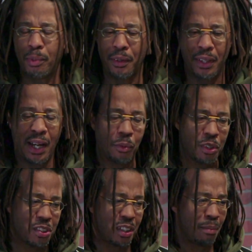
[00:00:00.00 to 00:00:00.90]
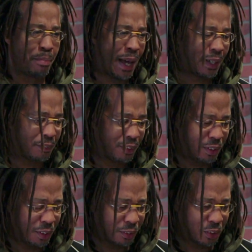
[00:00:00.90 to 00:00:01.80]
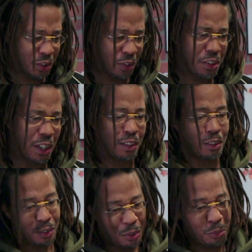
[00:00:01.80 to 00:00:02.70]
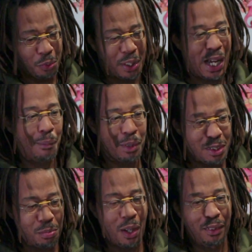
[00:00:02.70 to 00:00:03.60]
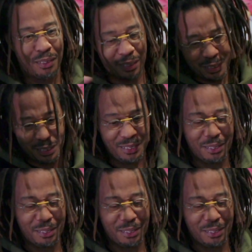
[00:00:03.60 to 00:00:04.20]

brother and I would sit in the back of the church and go through the comics while the